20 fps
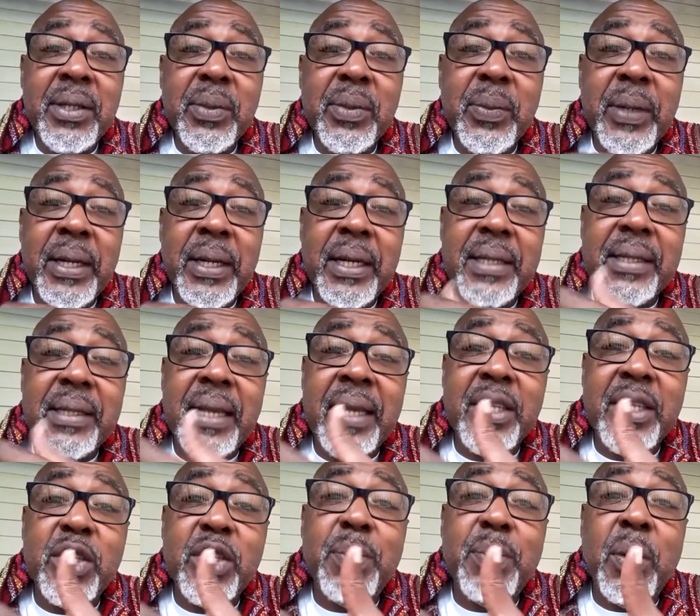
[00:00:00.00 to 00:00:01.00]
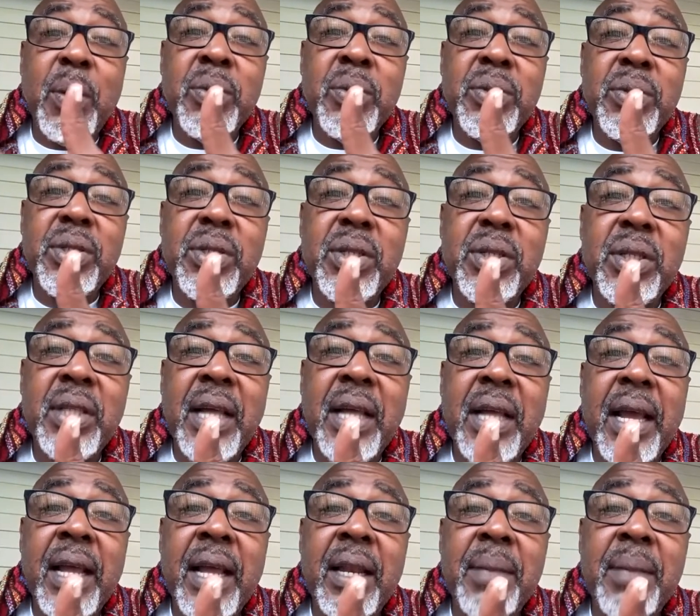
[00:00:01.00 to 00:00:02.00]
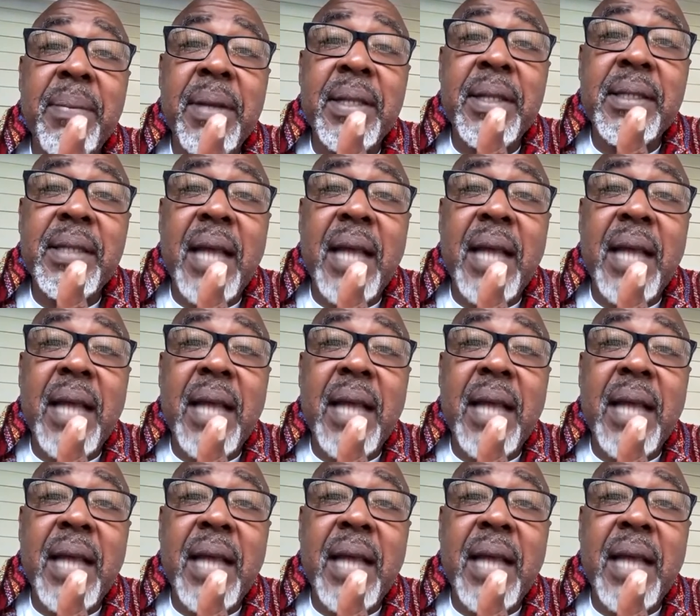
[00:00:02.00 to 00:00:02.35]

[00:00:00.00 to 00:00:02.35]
when it's exposed to the elements